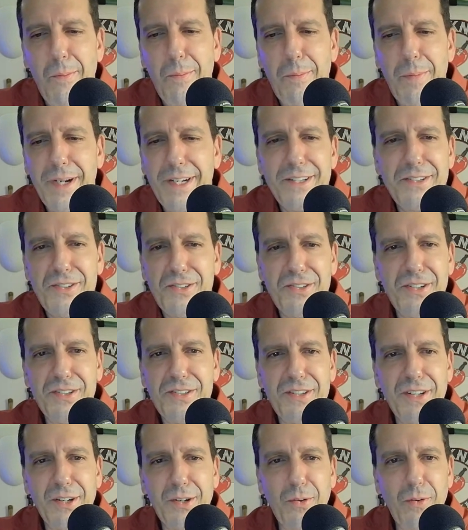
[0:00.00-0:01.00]
but it's
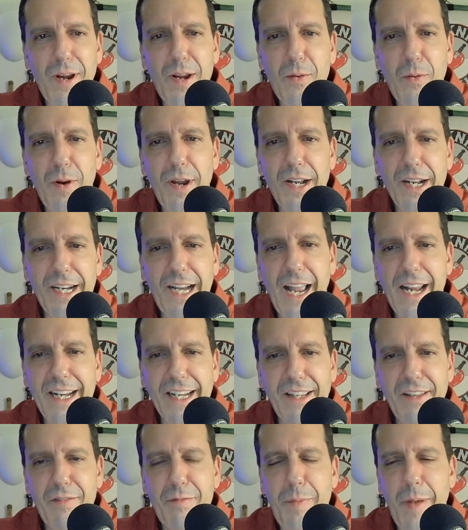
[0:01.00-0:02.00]
just a great way to kind of
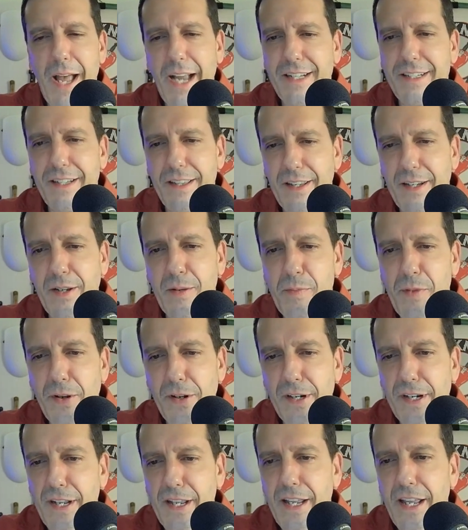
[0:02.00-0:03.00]
give back to the
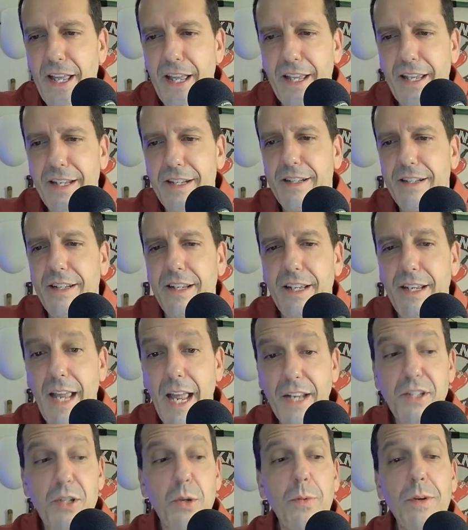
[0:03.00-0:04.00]
community and uh,
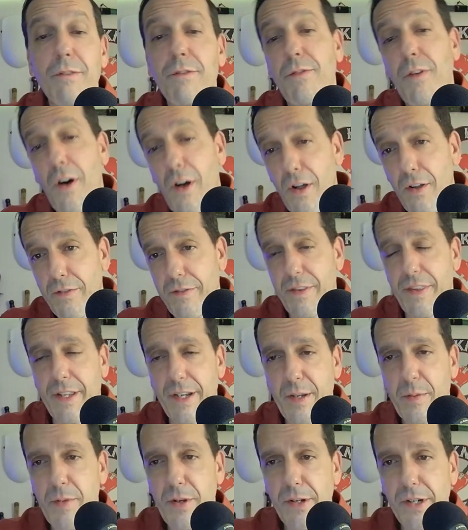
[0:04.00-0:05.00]
and to involve the
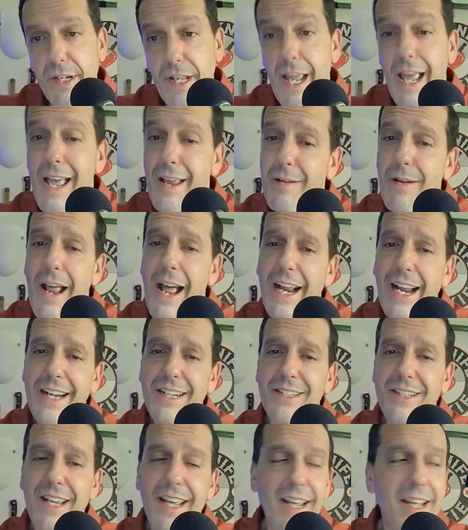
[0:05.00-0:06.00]
community and i gotta
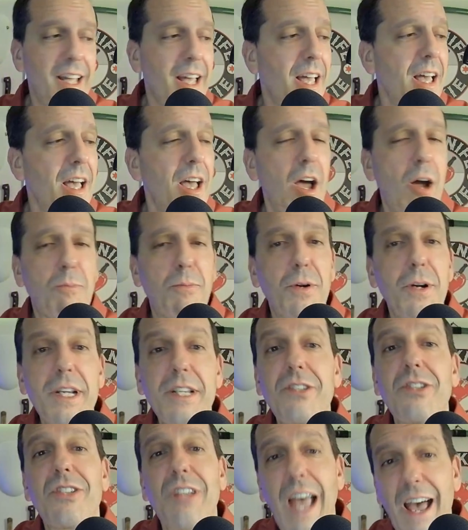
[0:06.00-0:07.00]
say a pretty
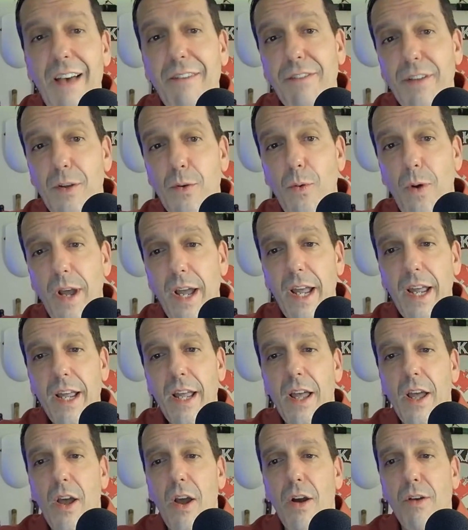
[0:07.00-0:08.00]
savvy way
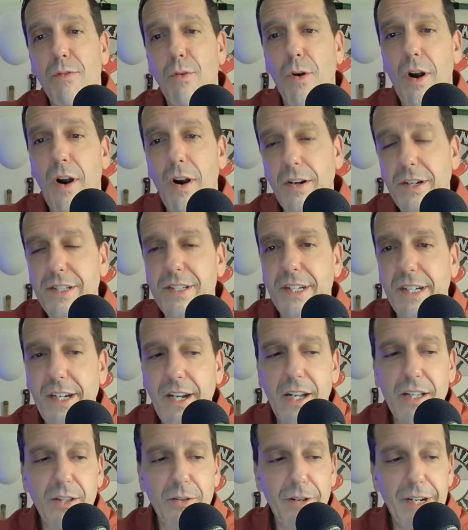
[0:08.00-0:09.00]
for artisan
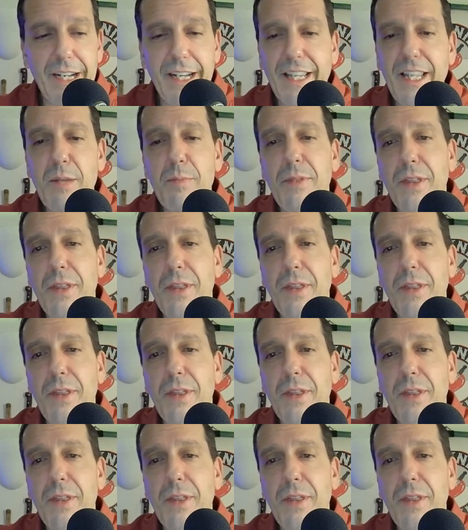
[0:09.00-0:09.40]
cutlery to keep